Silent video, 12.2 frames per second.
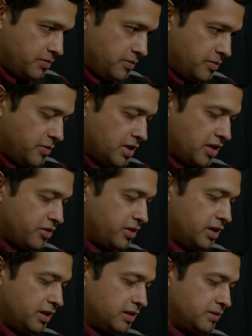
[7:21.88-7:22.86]

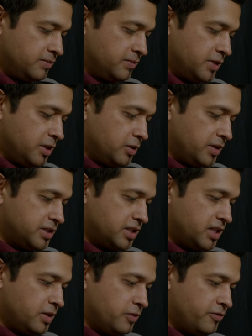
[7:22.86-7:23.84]
nothing, you know, that's
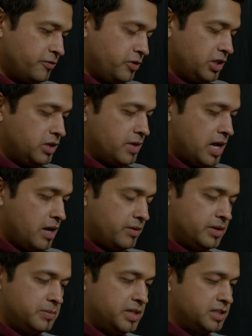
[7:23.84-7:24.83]
going to freak you
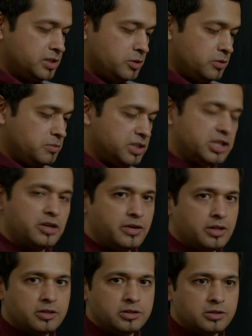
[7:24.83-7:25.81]
out. I mean, it's no
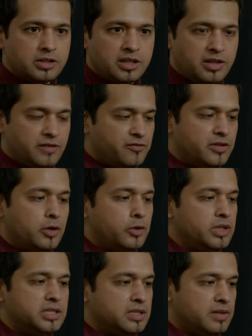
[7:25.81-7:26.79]
materials or anything
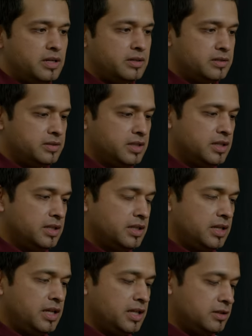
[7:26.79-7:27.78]
floaties in there.
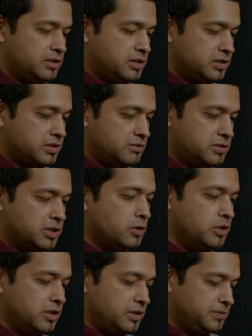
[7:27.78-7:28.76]
It looks so
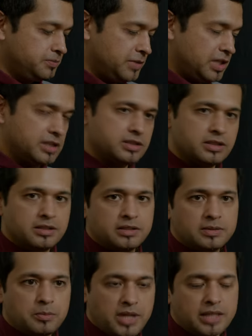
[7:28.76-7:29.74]
good as a
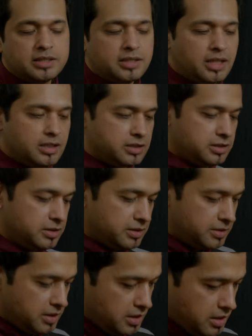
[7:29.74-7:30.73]
plot of tequila should.
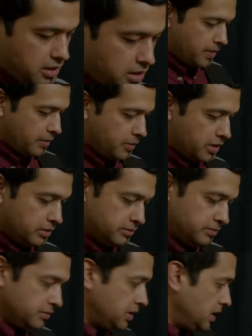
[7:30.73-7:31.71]
Well,
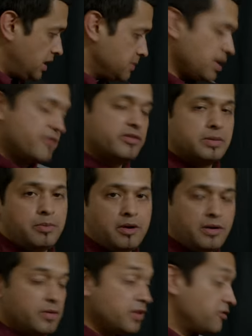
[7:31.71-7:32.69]
here comes my favorite
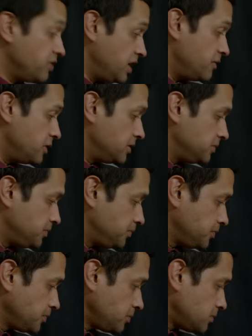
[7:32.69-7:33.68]
part, the flavor.
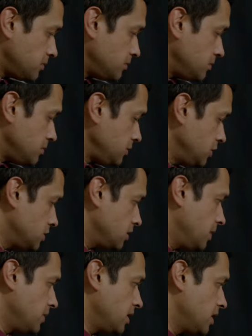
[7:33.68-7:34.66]
So
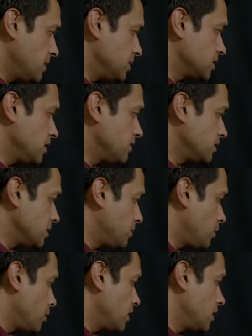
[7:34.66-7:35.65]
I'm gonna get myself a little
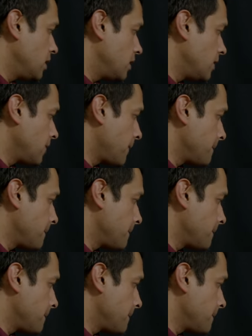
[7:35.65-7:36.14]
pour here.